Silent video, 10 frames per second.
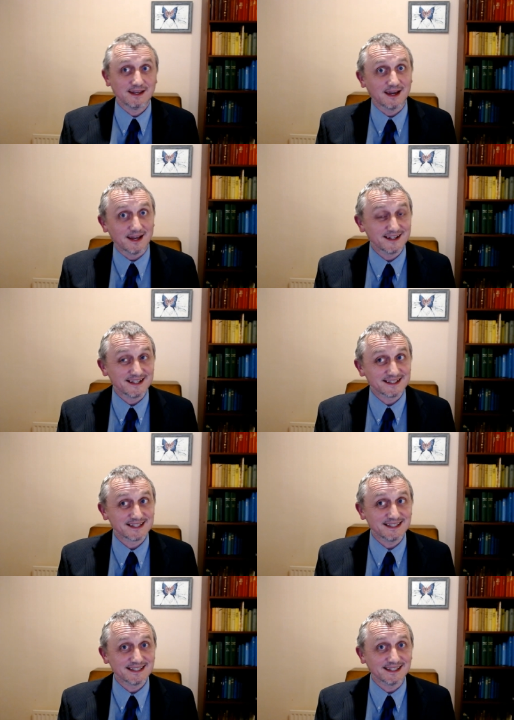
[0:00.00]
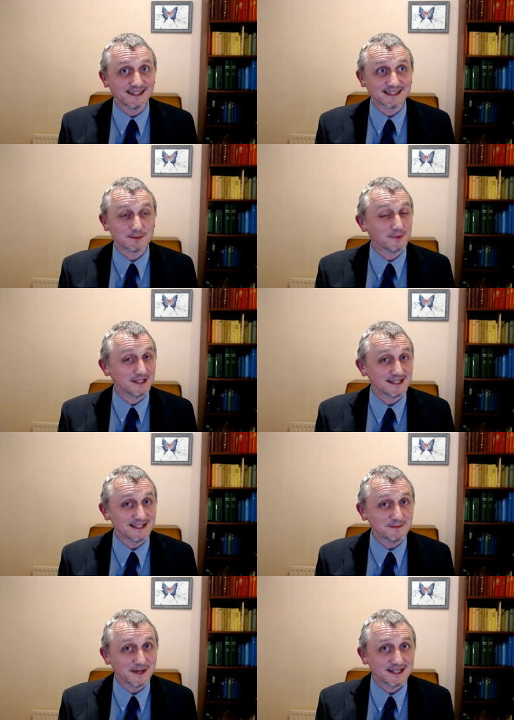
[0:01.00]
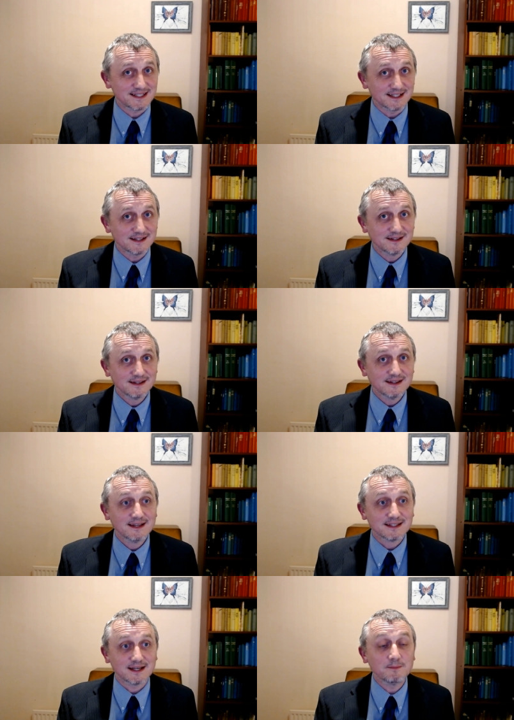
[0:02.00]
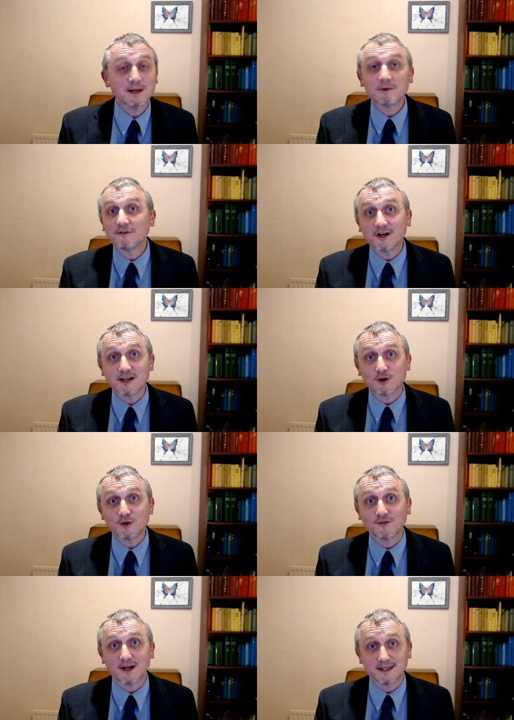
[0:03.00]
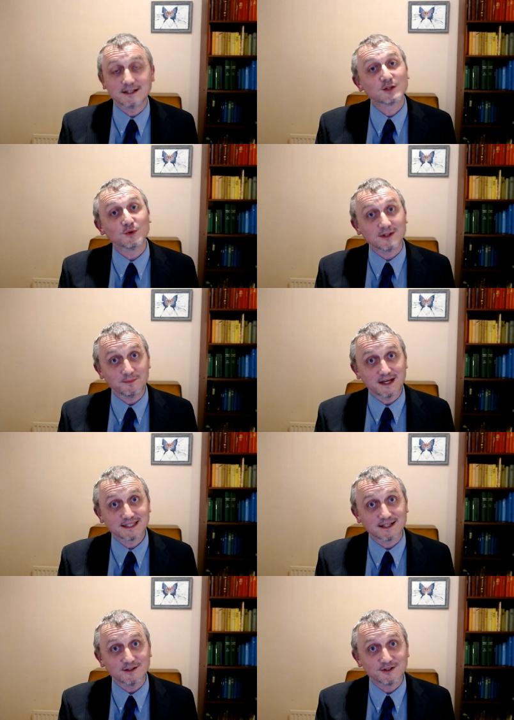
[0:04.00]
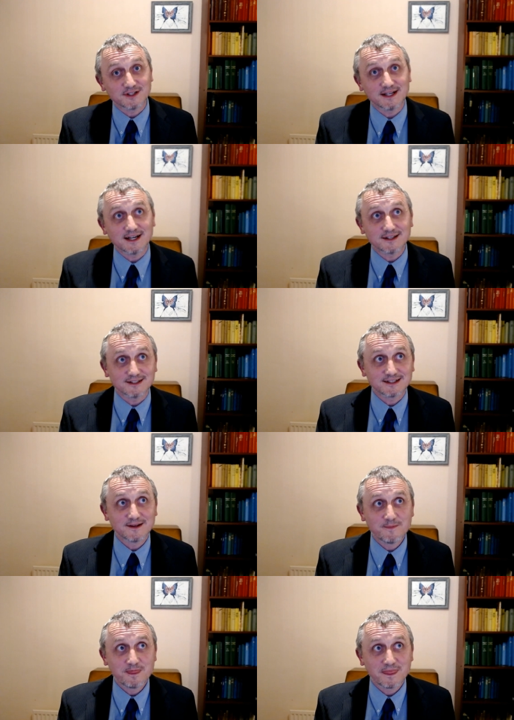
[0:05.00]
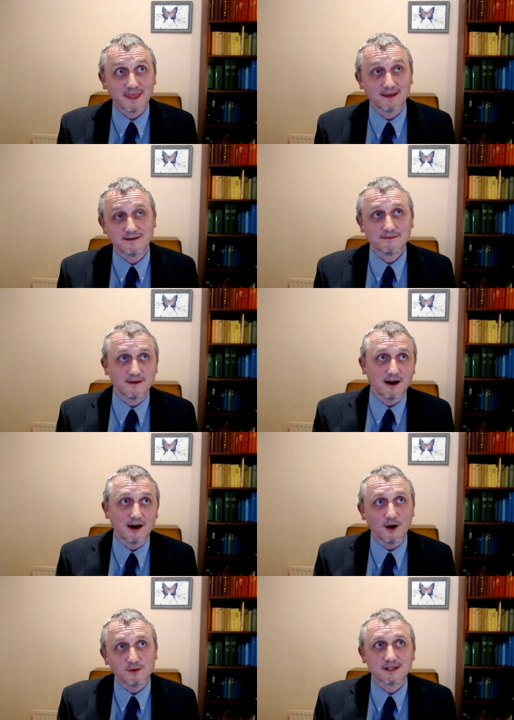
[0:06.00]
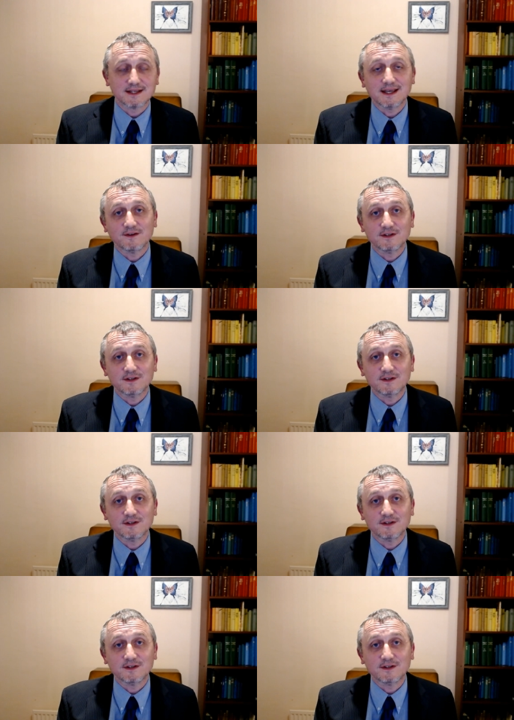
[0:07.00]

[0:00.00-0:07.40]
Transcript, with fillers: and I can just see something that's potentially better some people are very good with it and they just want the best solution. Others, I would say, have an